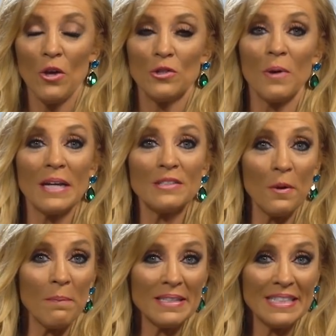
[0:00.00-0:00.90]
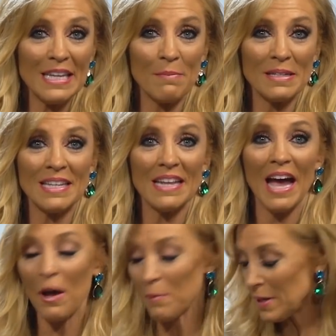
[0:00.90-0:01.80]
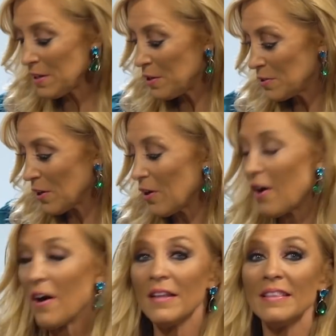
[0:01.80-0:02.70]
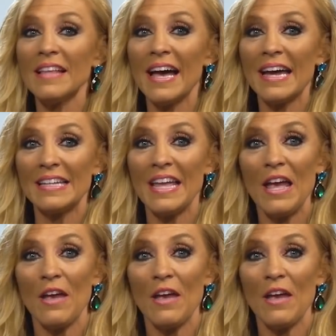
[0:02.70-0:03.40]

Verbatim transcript: So I told my team, I said, I want to use our online